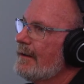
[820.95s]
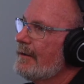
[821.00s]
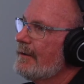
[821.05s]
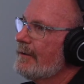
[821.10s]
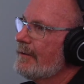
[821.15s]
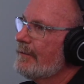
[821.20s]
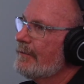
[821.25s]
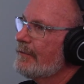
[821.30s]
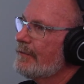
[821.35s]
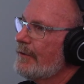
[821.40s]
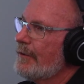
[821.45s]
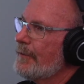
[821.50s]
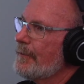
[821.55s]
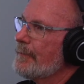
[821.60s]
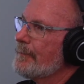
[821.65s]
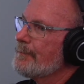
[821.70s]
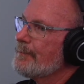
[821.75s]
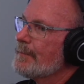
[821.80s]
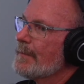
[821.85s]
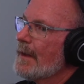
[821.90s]
You know,
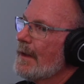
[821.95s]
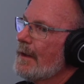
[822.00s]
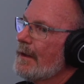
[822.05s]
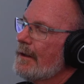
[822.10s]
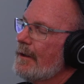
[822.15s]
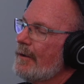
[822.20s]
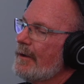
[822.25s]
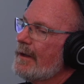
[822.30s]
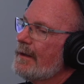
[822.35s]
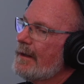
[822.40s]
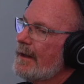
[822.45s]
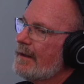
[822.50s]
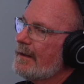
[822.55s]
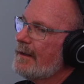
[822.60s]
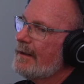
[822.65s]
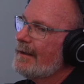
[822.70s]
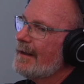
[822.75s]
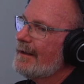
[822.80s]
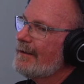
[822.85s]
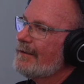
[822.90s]
so you know, and that
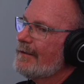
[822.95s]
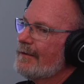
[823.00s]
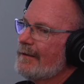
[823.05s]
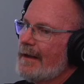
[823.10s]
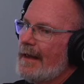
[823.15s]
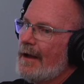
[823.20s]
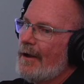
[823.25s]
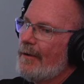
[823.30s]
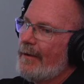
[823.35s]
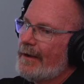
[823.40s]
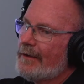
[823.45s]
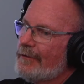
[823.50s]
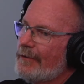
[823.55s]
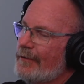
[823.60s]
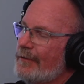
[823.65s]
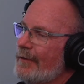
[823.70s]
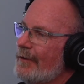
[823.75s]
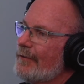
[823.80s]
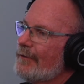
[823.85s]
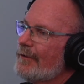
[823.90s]
and that now
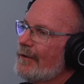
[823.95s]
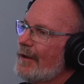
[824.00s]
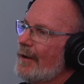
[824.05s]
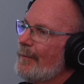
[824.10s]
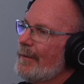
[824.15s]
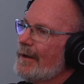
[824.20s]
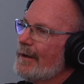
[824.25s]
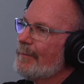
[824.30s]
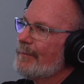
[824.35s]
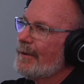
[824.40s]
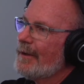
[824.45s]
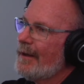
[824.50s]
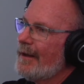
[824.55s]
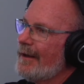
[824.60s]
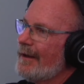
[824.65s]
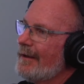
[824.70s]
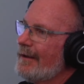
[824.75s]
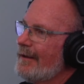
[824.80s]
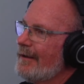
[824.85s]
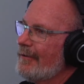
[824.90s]
actually starts to come into
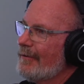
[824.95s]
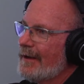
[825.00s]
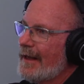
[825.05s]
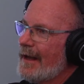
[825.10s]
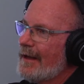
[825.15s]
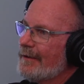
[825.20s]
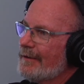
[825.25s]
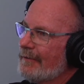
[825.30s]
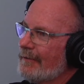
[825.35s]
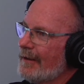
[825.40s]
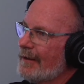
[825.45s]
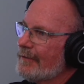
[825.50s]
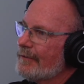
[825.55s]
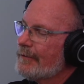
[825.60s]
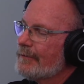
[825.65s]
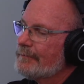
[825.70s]
play here at Athalonz.